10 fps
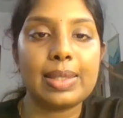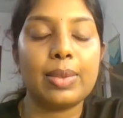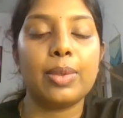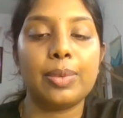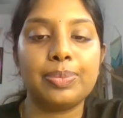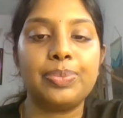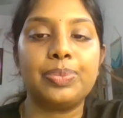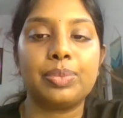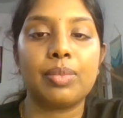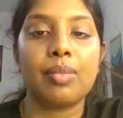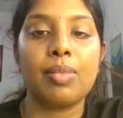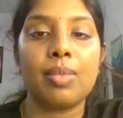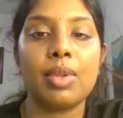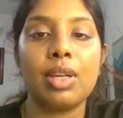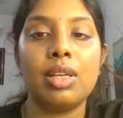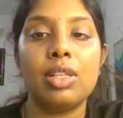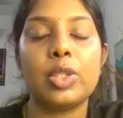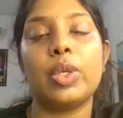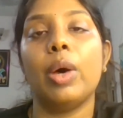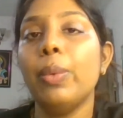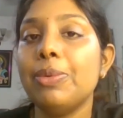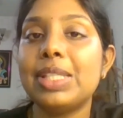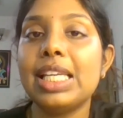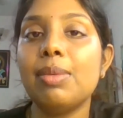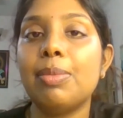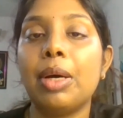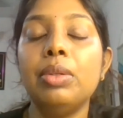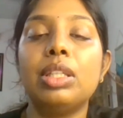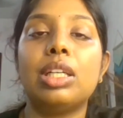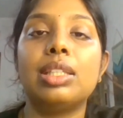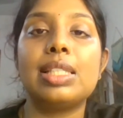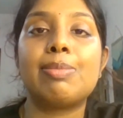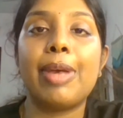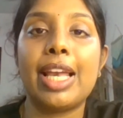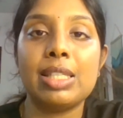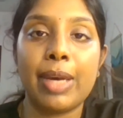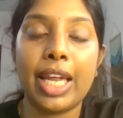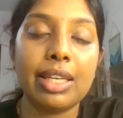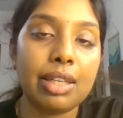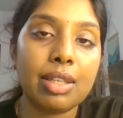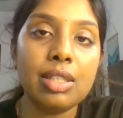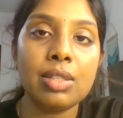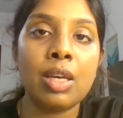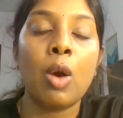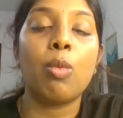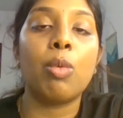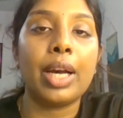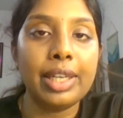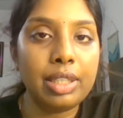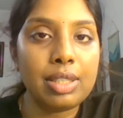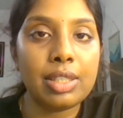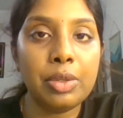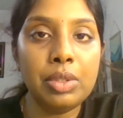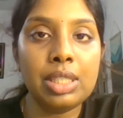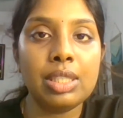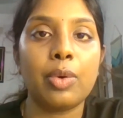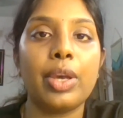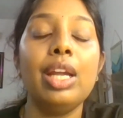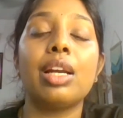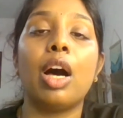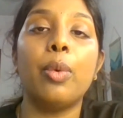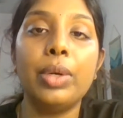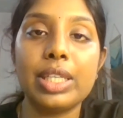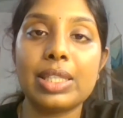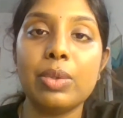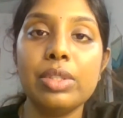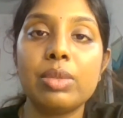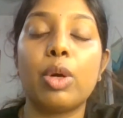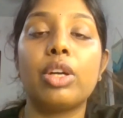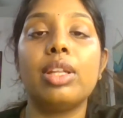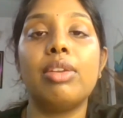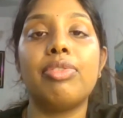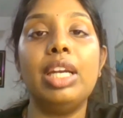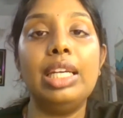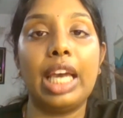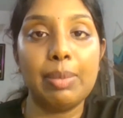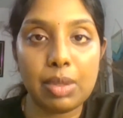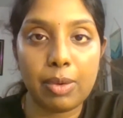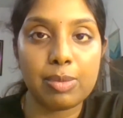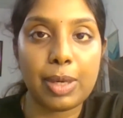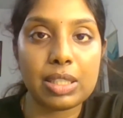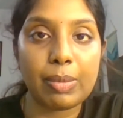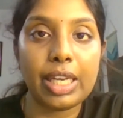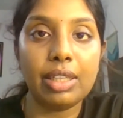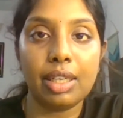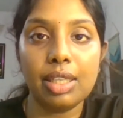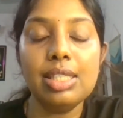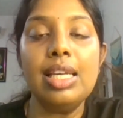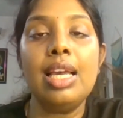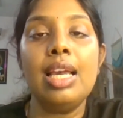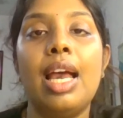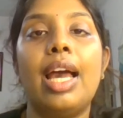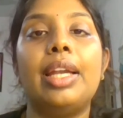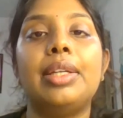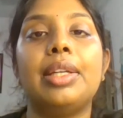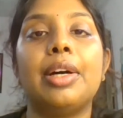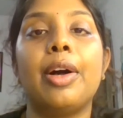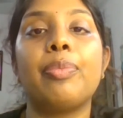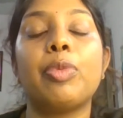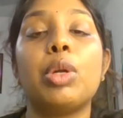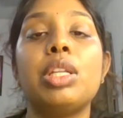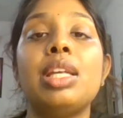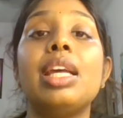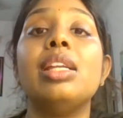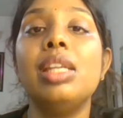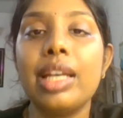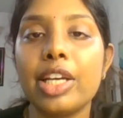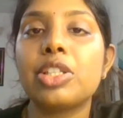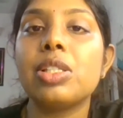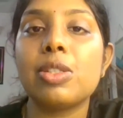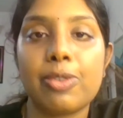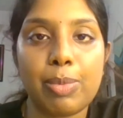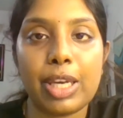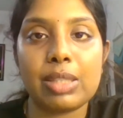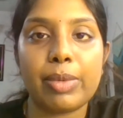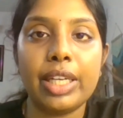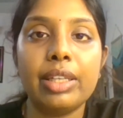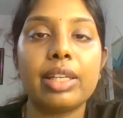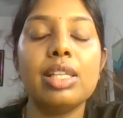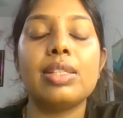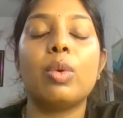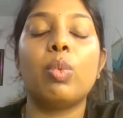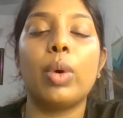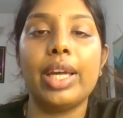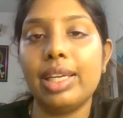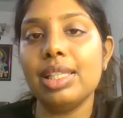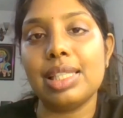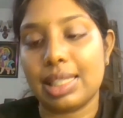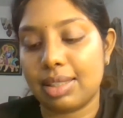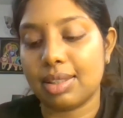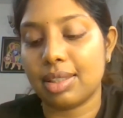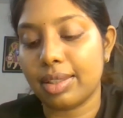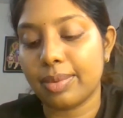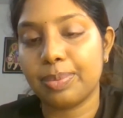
So now we have seen about the space maintainers, why it is used, okay, and how it is used, what are the different types of space maintainers, and what are the indications of space maintainers and why it is necessary.